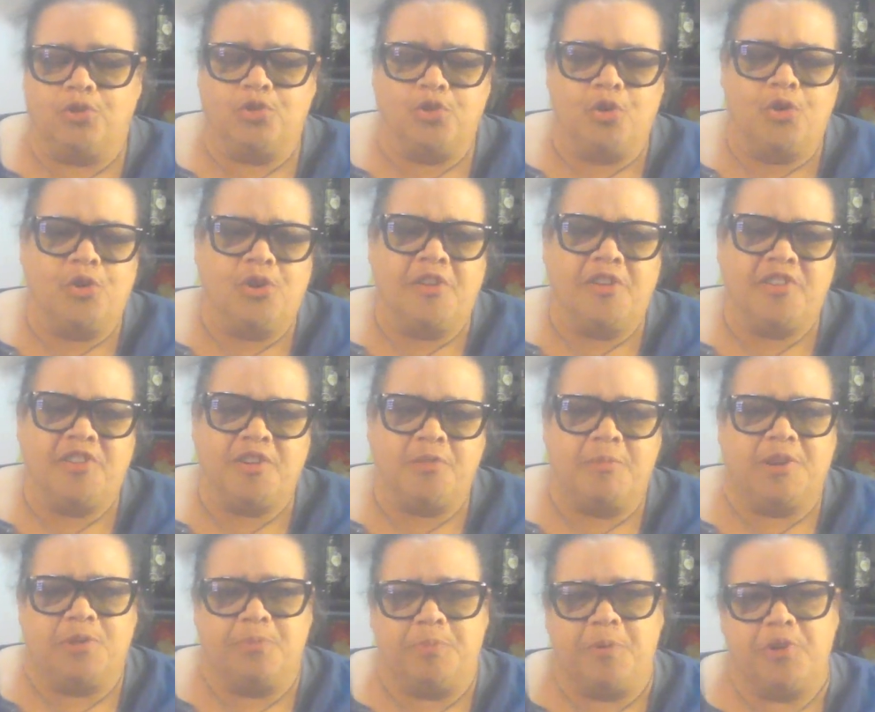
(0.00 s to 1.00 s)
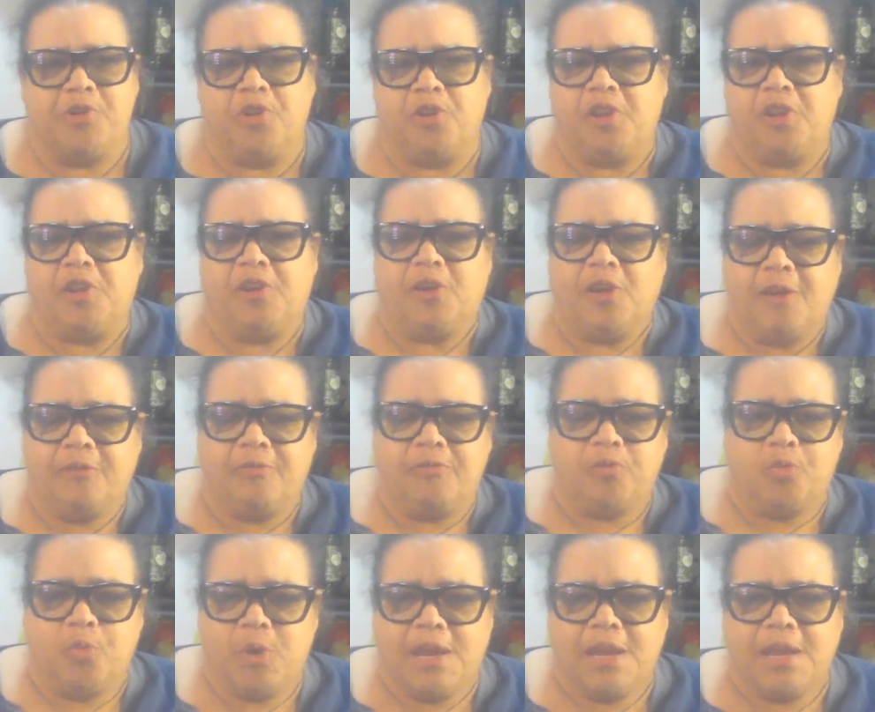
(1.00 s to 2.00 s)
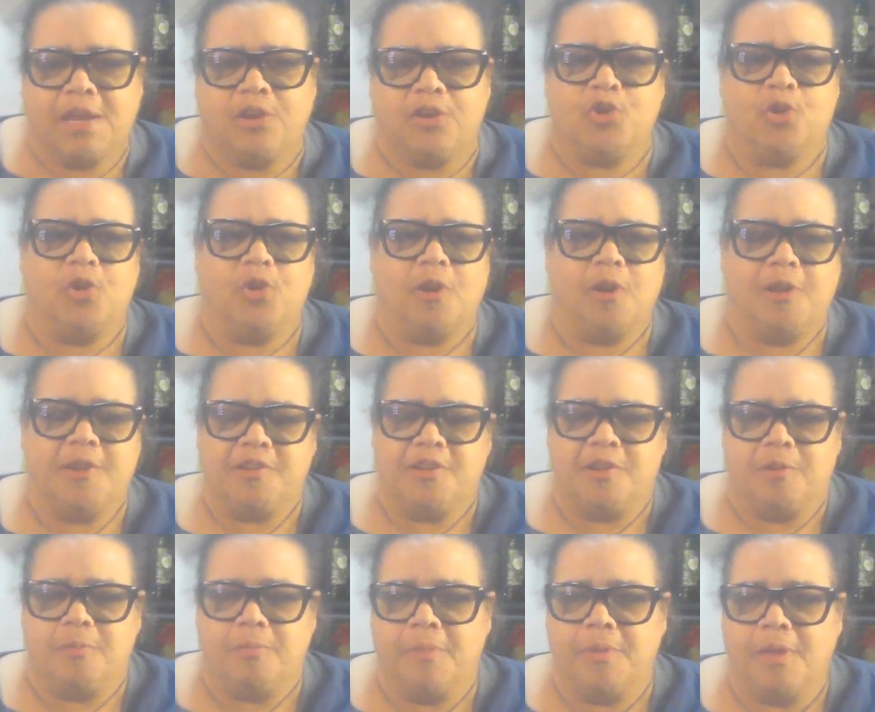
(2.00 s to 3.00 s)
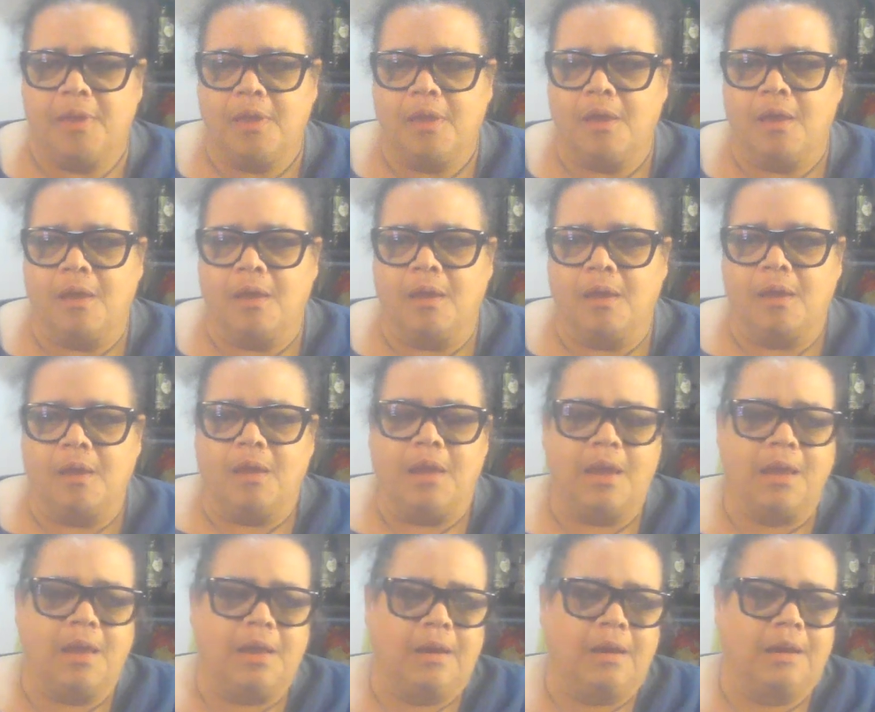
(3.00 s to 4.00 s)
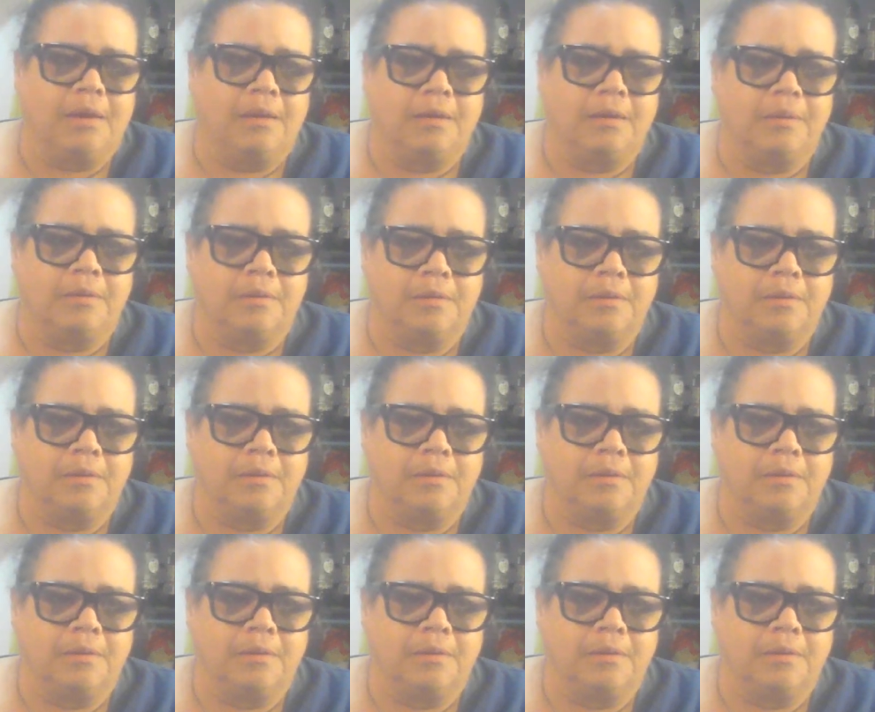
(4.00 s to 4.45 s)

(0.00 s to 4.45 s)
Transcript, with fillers: journalism, especially left wing journalism, and.